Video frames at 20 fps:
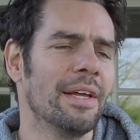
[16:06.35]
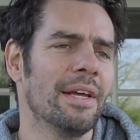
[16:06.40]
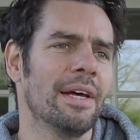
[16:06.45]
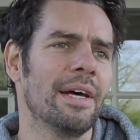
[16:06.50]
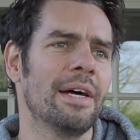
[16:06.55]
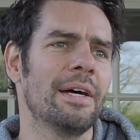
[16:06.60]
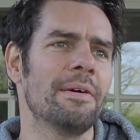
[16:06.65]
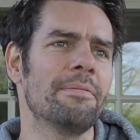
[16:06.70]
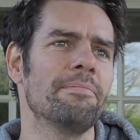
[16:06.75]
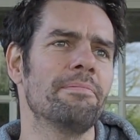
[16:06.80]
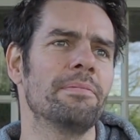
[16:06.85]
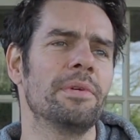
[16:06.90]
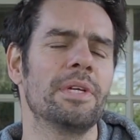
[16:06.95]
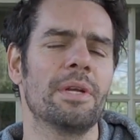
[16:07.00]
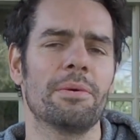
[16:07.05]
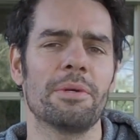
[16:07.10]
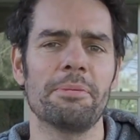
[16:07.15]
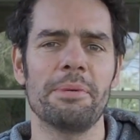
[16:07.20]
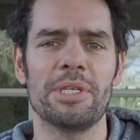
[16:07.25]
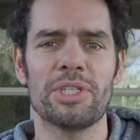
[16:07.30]
You
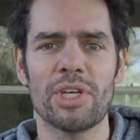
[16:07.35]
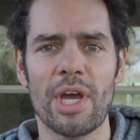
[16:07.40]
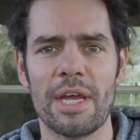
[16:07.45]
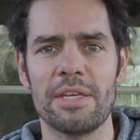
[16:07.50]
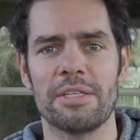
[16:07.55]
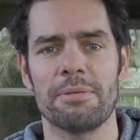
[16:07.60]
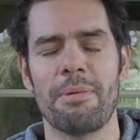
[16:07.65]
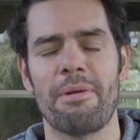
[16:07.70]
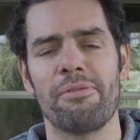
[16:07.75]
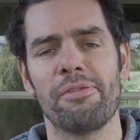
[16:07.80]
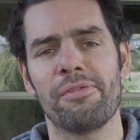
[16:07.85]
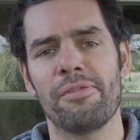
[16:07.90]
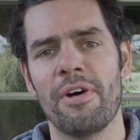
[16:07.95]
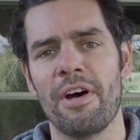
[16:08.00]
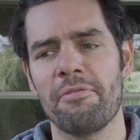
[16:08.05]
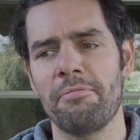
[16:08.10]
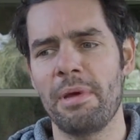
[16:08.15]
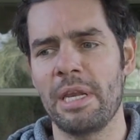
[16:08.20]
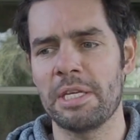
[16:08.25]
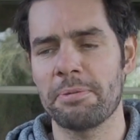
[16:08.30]
don't want to be changing them every
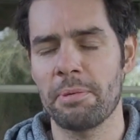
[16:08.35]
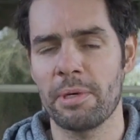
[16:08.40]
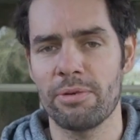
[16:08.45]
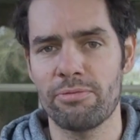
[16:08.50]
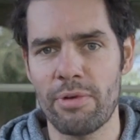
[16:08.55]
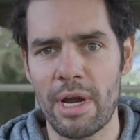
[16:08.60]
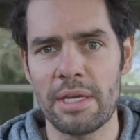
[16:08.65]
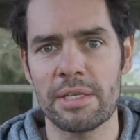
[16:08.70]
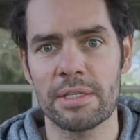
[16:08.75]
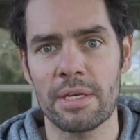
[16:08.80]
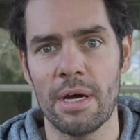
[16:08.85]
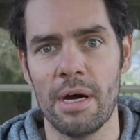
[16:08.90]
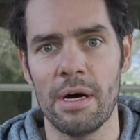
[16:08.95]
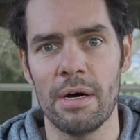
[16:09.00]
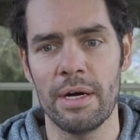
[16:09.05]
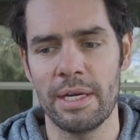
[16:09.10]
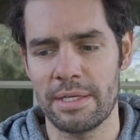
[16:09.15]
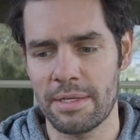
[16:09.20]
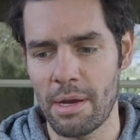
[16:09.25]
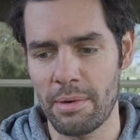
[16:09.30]
5 minutes, but a race
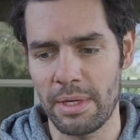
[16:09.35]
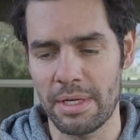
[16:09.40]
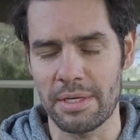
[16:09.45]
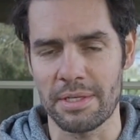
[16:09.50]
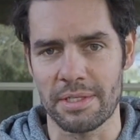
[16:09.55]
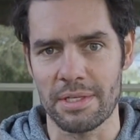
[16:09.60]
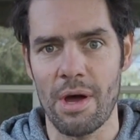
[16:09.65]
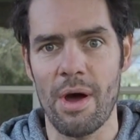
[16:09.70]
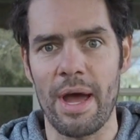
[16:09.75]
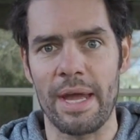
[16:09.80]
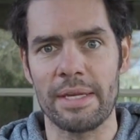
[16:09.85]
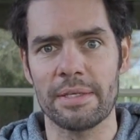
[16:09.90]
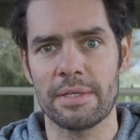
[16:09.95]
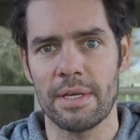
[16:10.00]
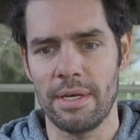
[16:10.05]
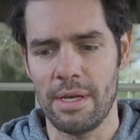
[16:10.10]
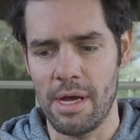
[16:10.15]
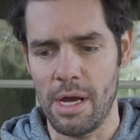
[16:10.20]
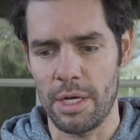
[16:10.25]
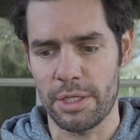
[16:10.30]
car is only designed
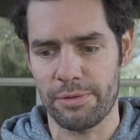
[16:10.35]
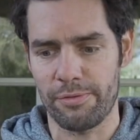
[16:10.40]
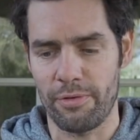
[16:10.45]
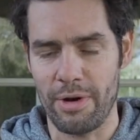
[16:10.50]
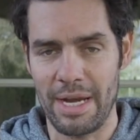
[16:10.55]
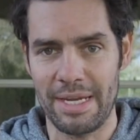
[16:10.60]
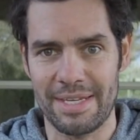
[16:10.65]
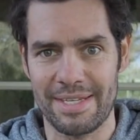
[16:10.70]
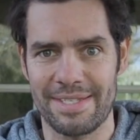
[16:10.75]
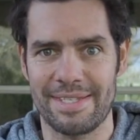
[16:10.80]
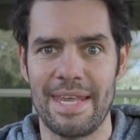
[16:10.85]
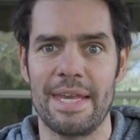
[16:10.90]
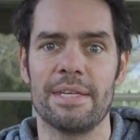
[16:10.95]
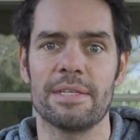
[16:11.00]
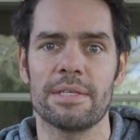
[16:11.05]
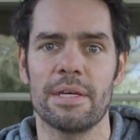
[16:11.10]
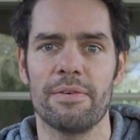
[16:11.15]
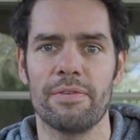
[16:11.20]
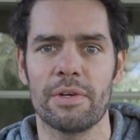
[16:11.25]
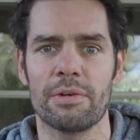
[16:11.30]
to last for a
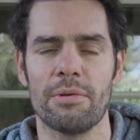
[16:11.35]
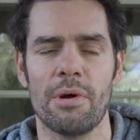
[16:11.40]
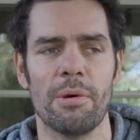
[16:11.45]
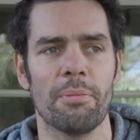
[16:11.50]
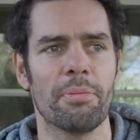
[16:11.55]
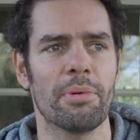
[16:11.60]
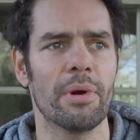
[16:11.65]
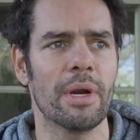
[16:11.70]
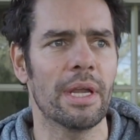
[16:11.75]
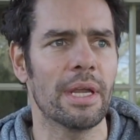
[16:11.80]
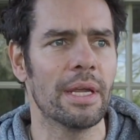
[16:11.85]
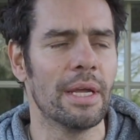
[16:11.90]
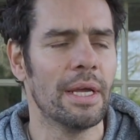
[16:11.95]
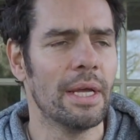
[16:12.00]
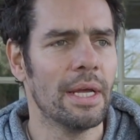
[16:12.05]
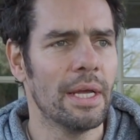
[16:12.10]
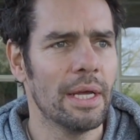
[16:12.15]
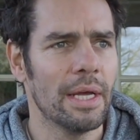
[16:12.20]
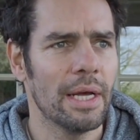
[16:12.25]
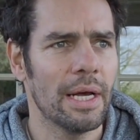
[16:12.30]
stint of a Grand Prix.
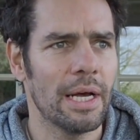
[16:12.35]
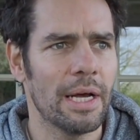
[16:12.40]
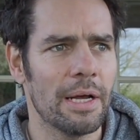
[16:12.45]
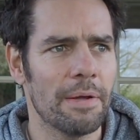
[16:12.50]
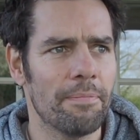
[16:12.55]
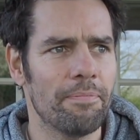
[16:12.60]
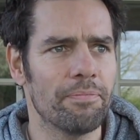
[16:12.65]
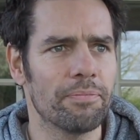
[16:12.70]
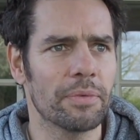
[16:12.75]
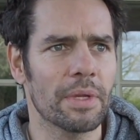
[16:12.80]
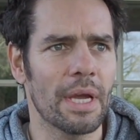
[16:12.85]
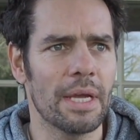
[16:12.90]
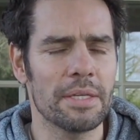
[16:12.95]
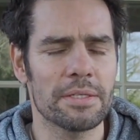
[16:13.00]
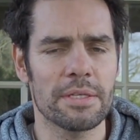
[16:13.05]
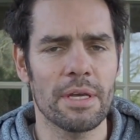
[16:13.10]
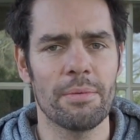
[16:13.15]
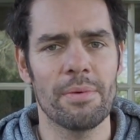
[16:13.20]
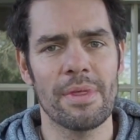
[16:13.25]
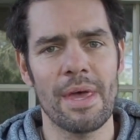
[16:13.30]
And
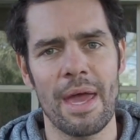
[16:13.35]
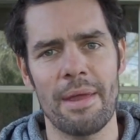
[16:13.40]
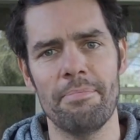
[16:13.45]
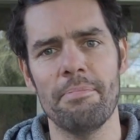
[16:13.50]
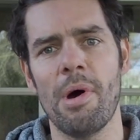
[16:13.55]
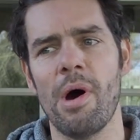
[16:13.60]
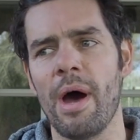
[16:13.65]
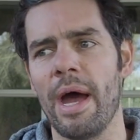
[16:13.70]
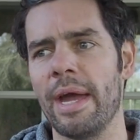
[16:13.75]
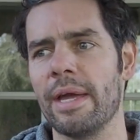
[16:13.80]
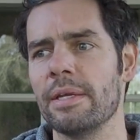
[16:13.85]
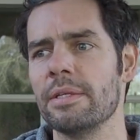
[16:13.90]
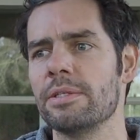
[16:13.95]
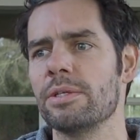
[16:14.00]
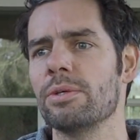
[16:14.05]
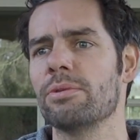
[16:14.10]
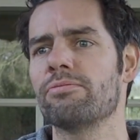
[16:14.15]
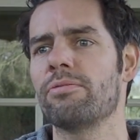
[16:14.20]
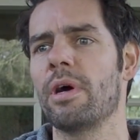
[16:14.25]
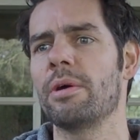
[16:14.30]
so with that in mind,
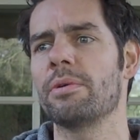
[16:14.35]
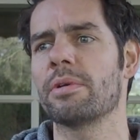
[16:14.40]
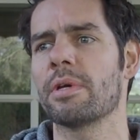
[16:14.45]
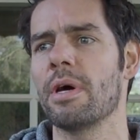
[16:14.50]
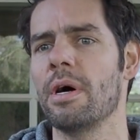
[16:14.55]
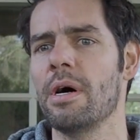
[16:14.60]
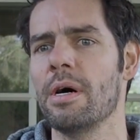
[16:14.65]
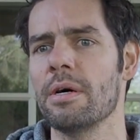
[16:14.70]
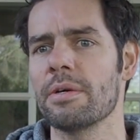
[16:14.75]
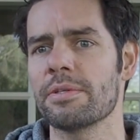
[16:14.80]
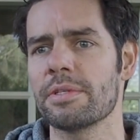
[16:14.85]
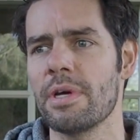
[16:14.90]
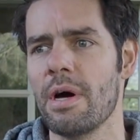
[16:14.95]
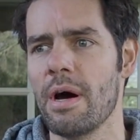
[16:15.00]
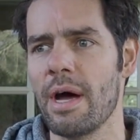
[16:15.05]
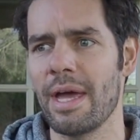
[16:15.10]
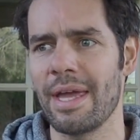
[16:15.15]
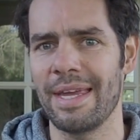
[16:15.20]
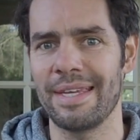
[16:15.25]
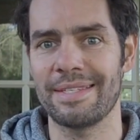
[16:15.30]
your road car
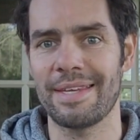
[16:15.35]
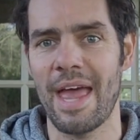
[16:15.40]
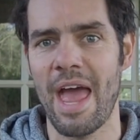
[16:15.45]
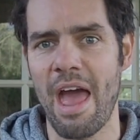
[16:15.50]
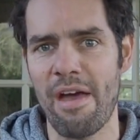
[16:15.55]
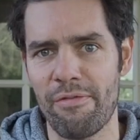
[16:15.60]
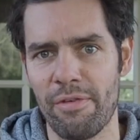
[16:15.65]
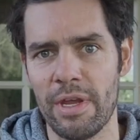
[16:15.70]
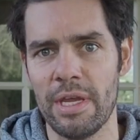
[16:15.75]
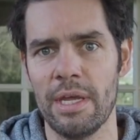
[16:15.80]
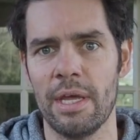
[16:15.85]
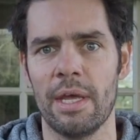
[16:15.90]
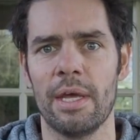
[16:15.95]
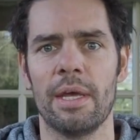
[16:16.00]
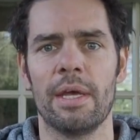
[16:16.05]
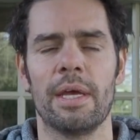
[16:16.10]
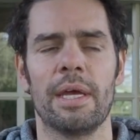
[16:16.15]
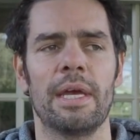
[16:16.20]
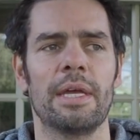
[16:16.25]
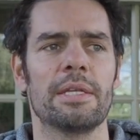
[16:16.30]
tyre is heavy.
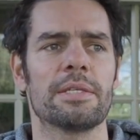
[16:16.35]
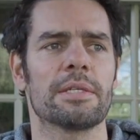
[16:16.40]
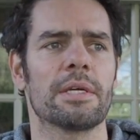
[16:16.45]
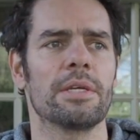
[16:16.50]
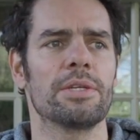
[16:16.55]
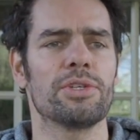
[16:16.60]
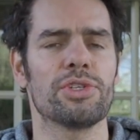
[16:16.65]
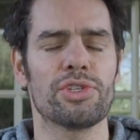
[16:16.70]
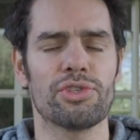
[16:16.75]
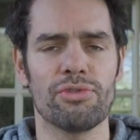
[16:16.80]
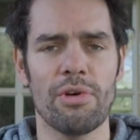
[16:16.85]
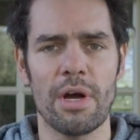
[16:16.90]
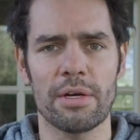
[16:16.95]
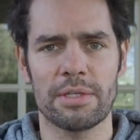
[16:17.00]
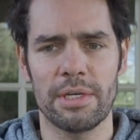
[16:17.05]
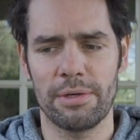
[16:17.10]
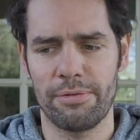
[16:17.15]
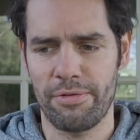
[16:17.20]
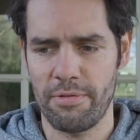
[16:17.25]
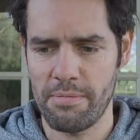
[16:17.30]
It's
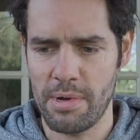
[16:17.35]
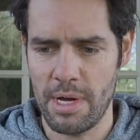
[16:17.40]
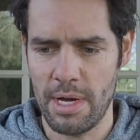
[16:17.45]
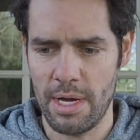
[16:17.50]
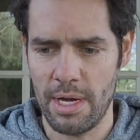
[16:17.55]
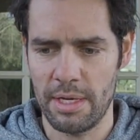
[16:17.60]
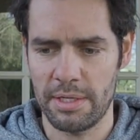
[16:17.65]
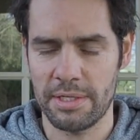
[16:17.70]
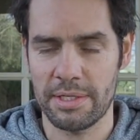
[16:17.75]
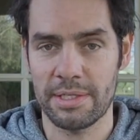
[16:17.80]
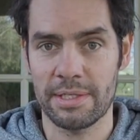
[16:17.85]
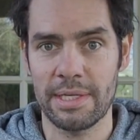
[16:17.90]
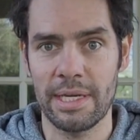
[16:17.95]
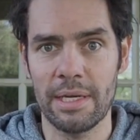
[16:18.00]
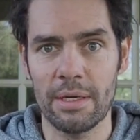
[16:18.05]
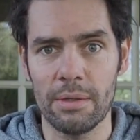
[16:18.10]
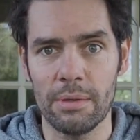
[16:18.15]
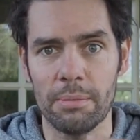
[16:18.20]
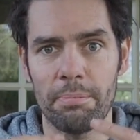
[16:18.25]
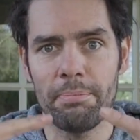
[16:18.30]
constructed from a
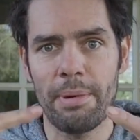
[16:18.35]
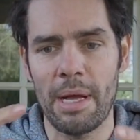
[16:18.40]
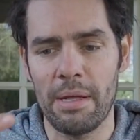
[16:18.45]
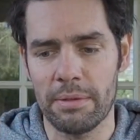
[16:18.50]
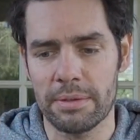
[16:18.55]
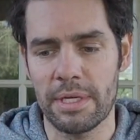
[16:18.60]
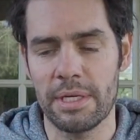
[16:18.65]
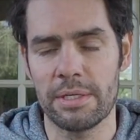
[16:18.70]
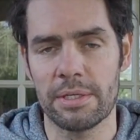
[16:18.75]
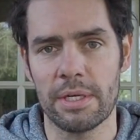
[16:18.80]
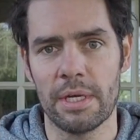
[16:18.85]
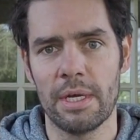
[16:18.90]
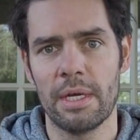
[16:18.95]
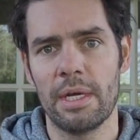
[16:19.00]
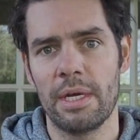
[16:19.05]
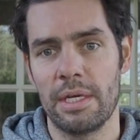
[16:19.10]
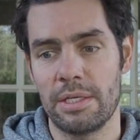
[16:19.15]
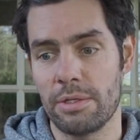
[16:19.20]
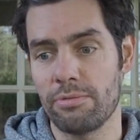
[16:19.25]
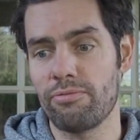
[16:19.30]
steel belted,
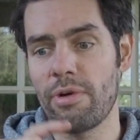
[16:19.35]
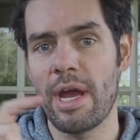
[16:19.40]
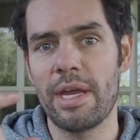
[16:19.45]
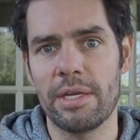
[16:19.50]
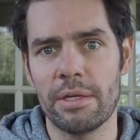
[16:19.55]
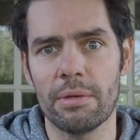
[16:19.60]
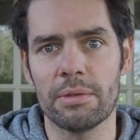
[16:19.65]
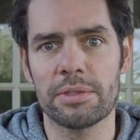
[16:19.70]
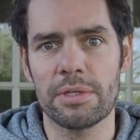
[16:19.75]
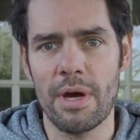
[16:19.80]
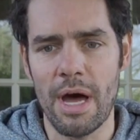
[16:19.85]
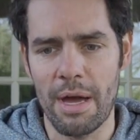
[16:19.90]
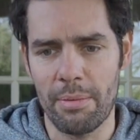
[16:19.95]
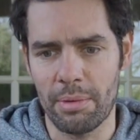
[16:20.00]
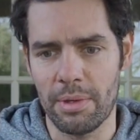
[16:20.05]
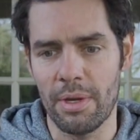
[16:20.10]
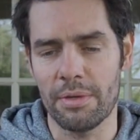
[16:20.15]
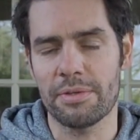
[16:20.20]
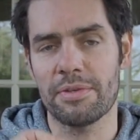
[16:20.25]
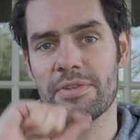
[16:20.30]
it's a radial tyre
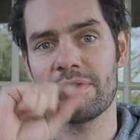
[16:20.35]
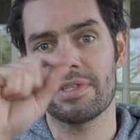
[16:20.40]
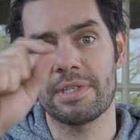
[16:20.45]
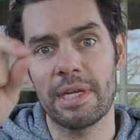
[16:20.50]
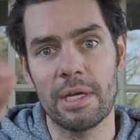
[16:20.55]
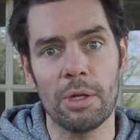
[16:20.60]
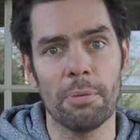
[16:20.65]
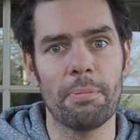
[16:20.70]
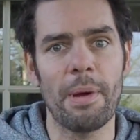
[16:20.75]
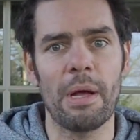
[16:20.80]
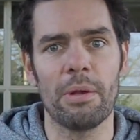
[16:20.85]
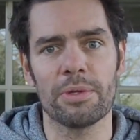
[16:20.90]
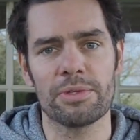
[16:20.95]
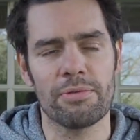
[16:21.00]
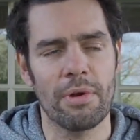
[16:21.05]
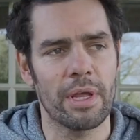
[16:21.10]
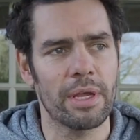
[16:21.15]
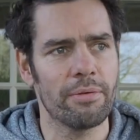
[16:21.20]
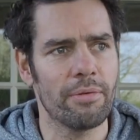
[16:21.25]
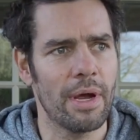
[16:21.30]
with lots of steel belts
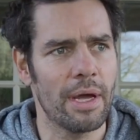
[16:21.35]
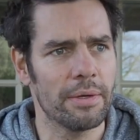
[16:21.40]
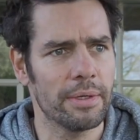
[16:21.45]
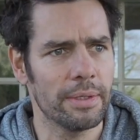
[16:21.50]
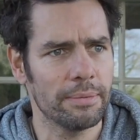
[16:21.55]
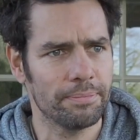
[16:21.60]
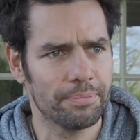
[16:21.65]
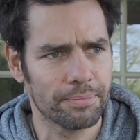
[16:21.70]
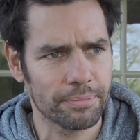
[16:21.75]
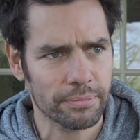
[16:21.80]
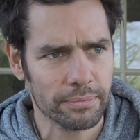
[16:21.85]
running around it.